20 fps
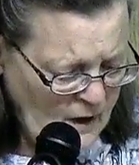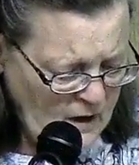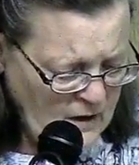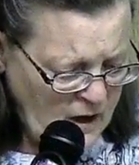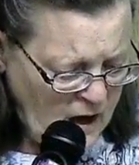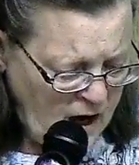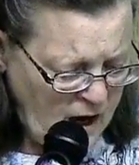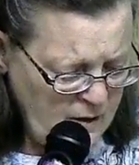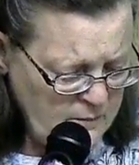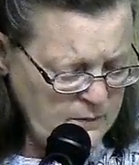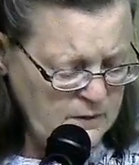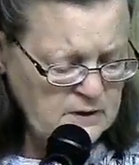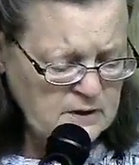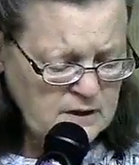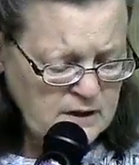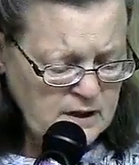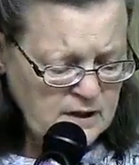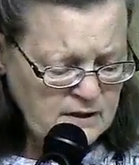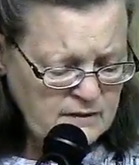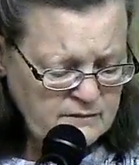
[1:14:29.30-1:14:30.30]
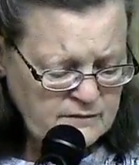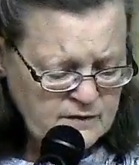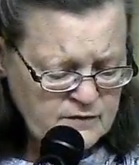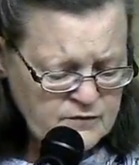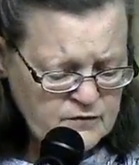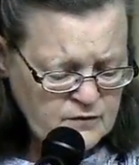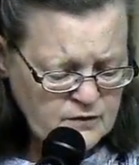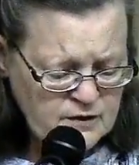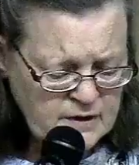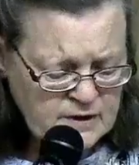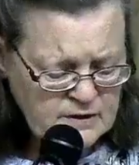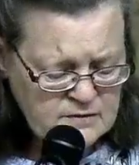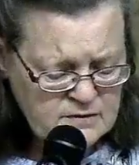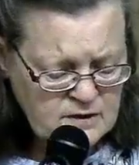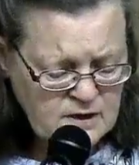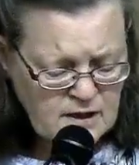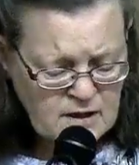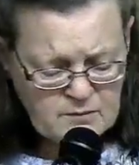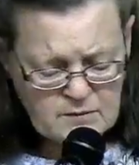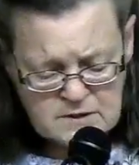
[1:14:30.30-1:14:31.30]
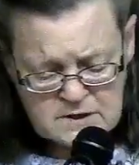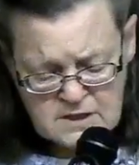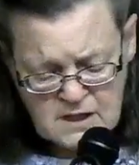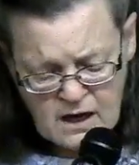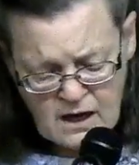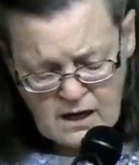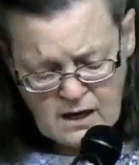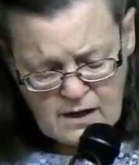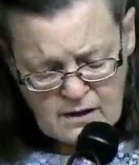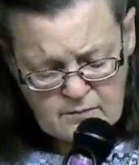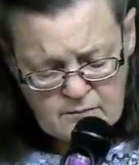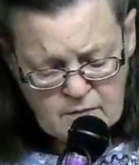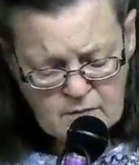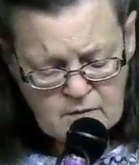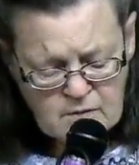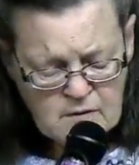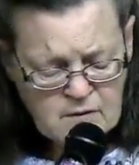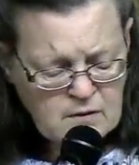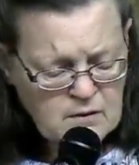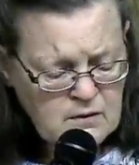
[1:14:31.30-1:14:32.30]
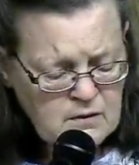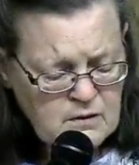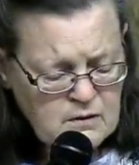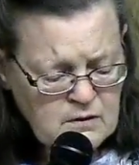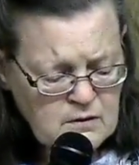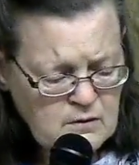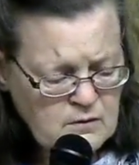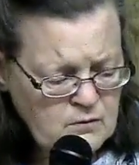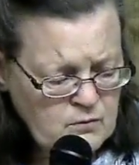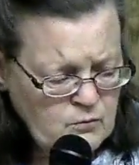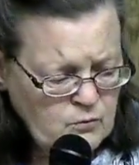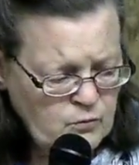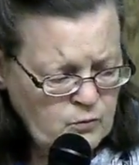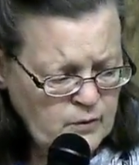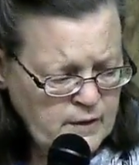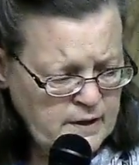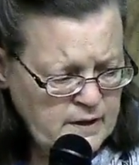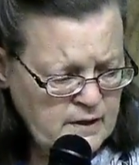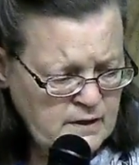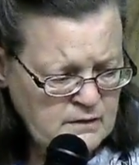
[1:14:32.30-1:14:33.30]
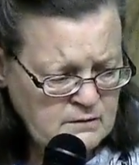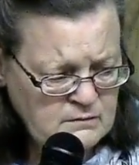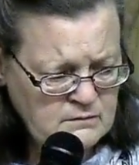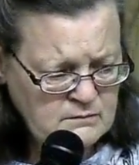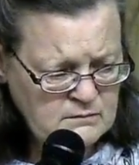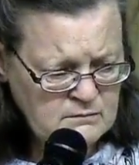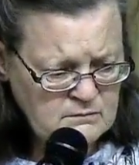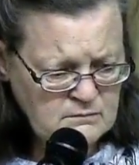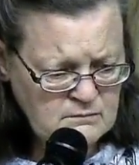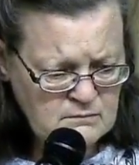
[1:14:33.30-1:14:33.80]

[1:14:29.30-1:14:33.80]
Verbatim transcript: I believe there's going to come a time when